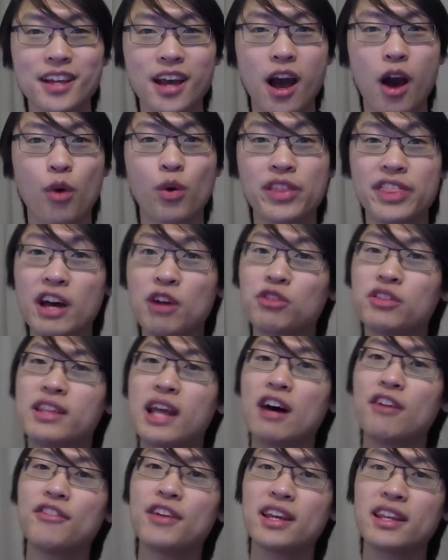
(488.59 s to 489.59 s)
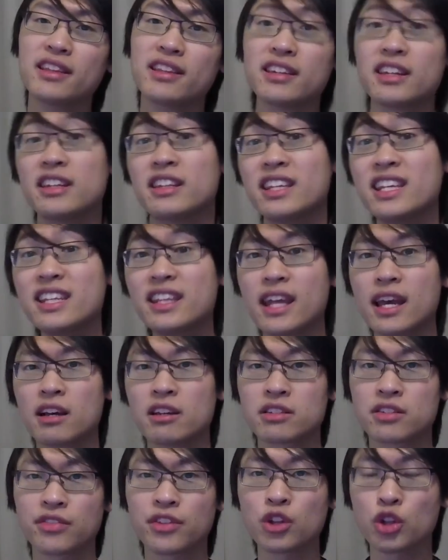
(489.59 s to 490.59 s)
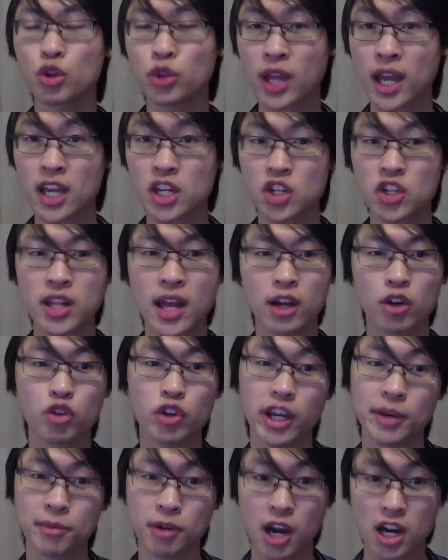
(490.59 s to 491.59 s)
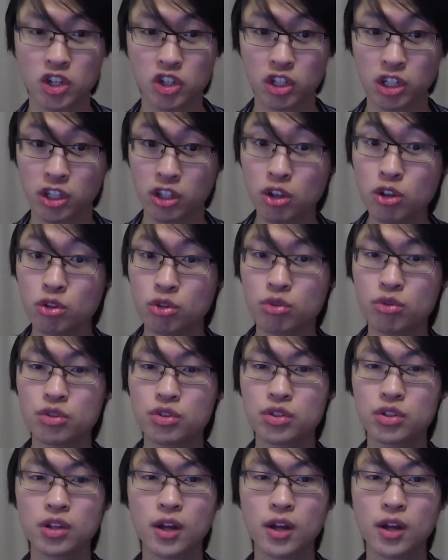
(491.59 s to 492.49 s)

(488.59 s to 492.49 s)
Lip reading: Without delving into the details of the notation that Cramer actually used,